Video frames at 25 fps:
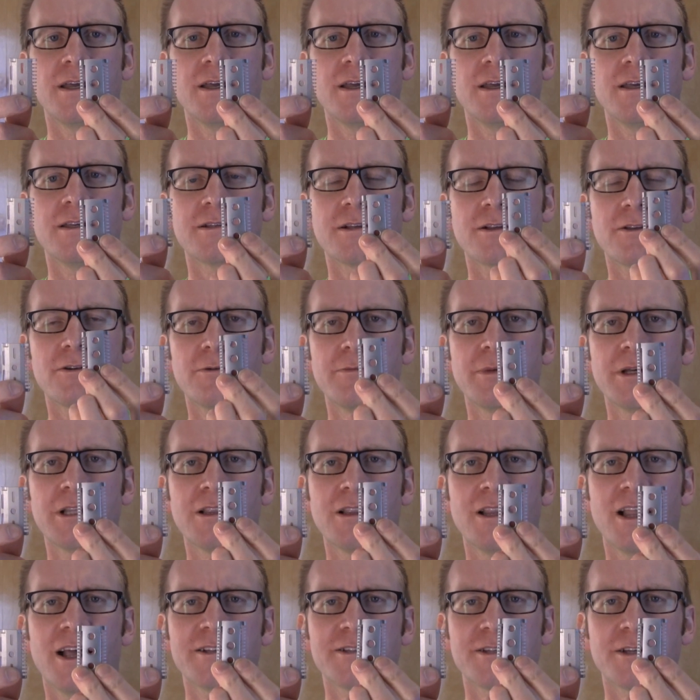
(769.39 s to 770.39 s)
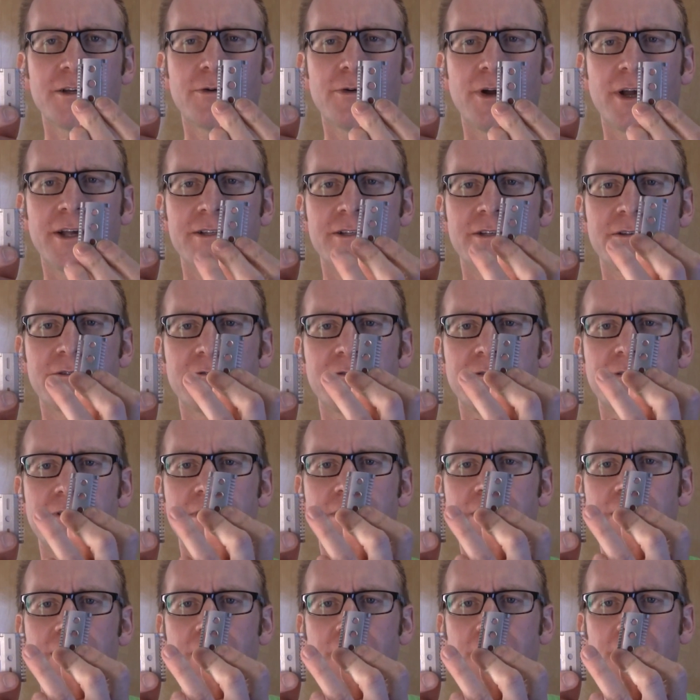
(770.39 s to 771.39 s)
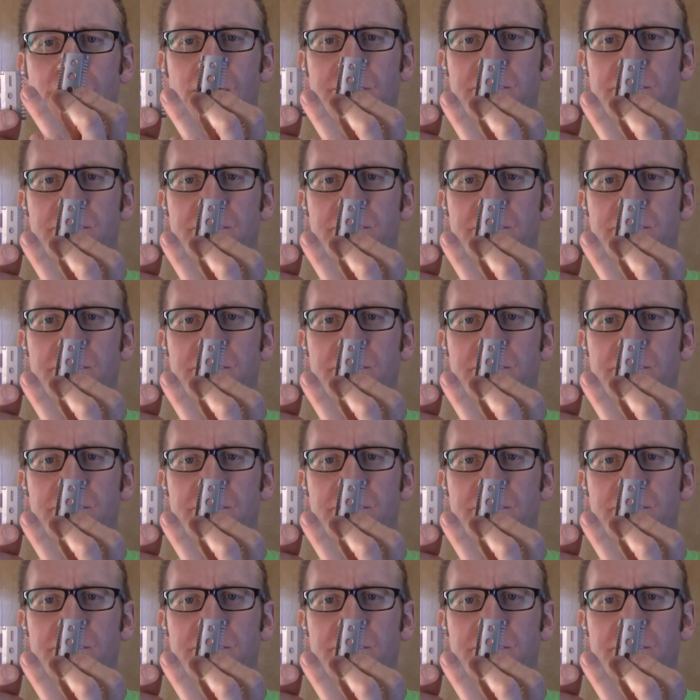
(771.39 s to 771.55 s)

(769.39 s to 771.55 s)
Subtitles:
is a little bit less aggressive than the